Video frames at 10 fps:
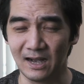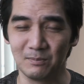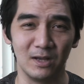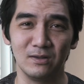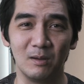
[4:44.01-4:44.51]
I'm
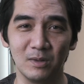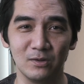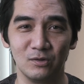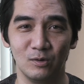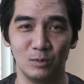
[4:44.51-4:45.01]

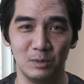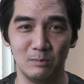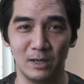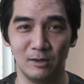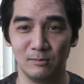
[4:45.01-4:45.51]
not sure would be
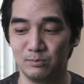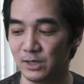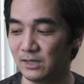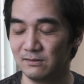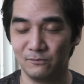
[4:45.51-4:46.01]
better,
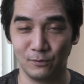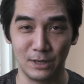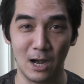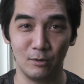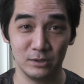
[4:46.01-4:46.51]
but for
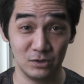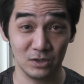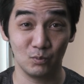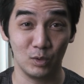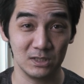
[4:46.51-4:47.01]
now it's
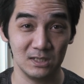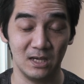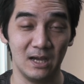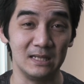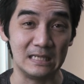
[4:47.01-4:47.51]
just once a
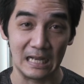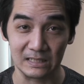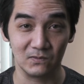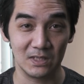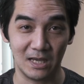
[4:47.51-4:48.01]
day at the end
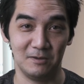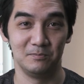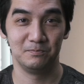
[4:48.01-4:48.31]
of the day.